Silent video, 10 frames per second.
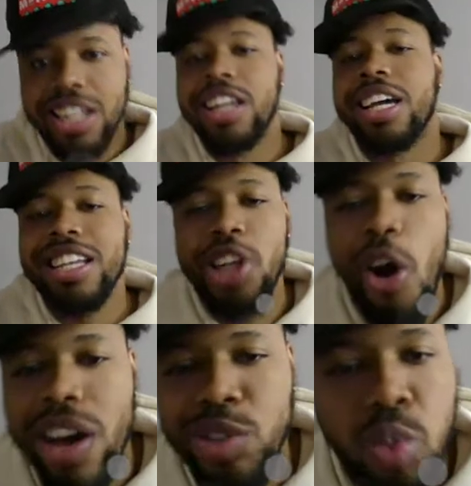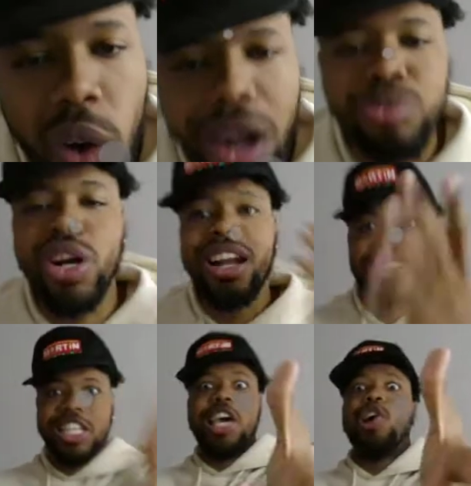Look at, it's always one. I'm trying to
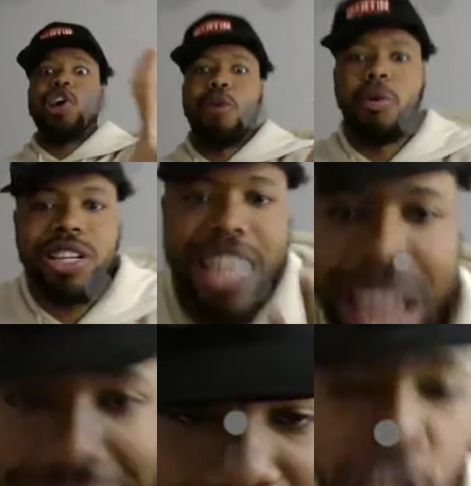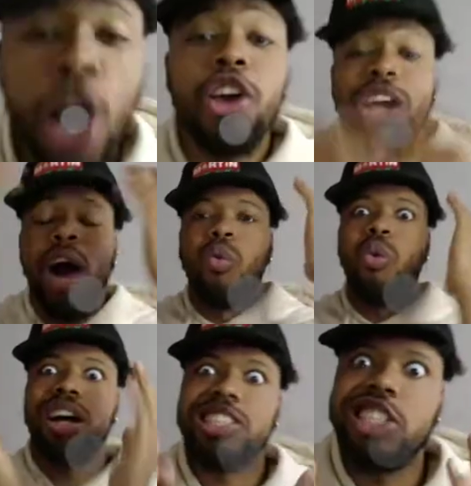tell y'all, brother. Nigga ain't got. You got
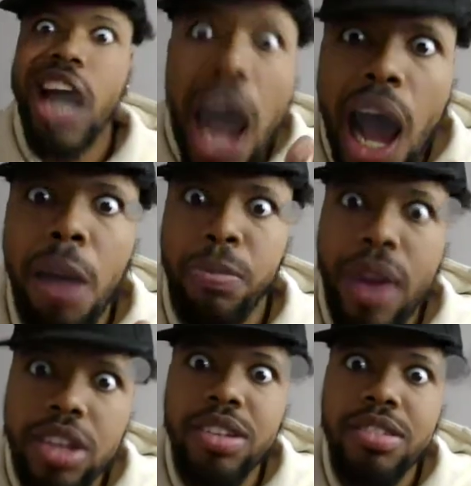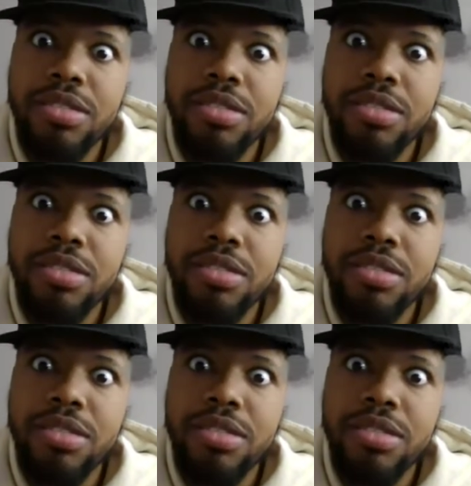one job, brother.